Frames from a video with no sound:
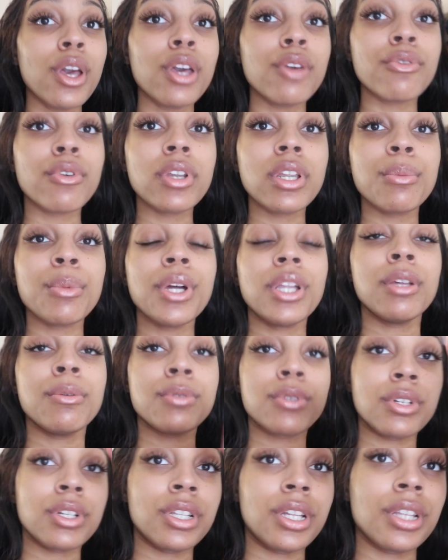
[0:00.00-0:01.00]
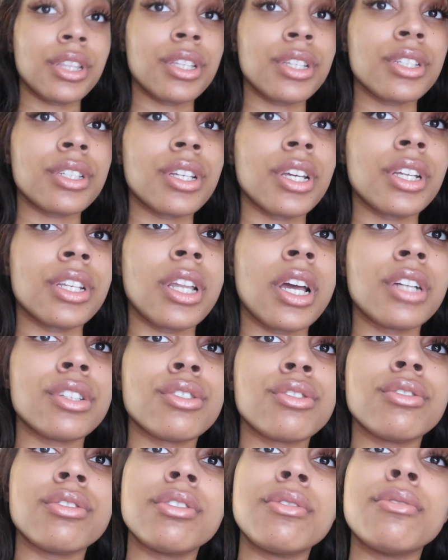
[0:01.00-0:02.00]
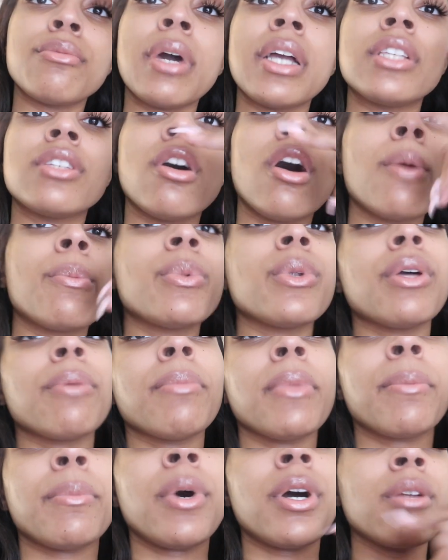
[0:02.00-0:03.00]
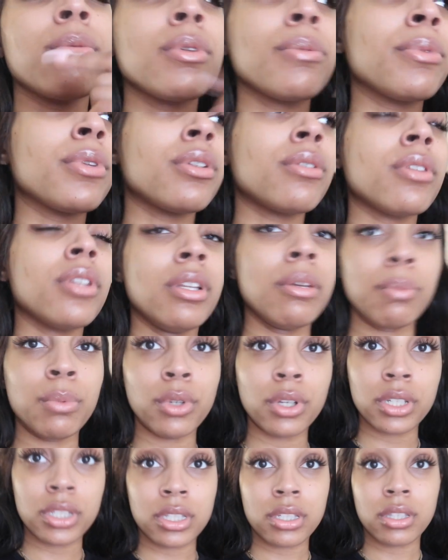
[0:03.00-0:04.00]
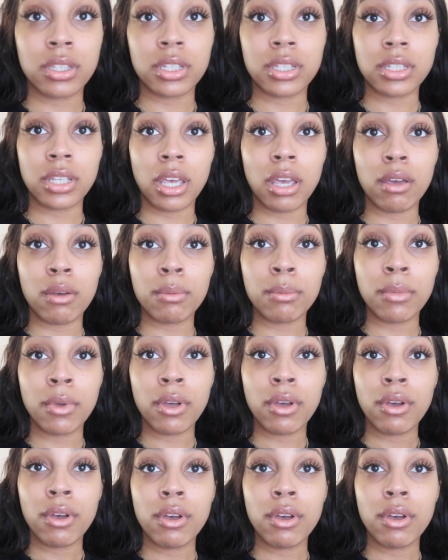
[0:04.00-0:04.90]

if only my lips look like this like natural my top lip my bottom lip looks the same